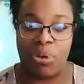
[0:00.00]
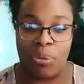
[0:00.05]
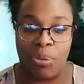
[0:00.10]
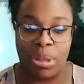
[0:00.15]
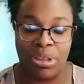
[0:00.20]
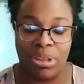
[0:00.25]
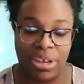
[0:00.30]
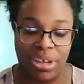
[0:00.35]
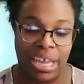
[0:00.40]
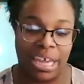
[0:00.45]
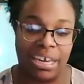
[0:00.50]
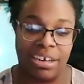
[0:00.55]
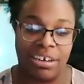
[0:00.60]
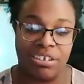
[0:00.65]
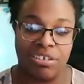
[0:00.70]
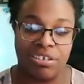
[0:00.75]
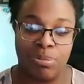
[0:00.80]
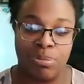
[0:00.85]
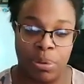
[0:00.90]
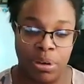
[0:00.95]
when we look at it
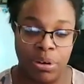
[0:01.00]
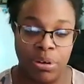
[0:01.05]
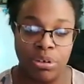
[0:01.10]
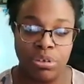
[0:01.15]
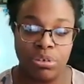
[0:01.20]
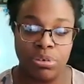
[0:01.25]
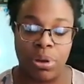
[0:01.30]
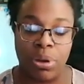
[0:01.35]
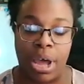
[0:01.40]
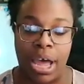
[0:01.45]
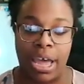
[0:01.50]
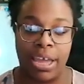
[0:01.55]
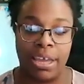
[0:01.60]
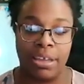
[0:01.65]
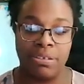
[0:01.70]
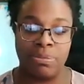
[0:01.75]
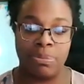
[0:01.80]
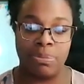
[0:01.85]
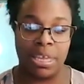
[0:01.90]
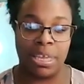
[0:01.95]
in spiritual
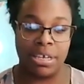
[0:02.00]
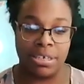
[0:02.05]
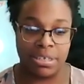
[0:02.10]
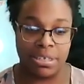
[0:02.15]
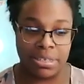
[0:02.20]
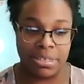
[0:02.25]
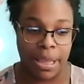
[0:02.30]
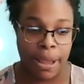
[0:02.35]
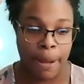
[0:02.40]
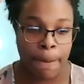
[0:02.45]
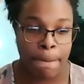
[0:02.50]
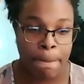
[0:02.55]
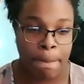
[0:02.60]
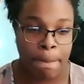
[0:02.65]
eyes because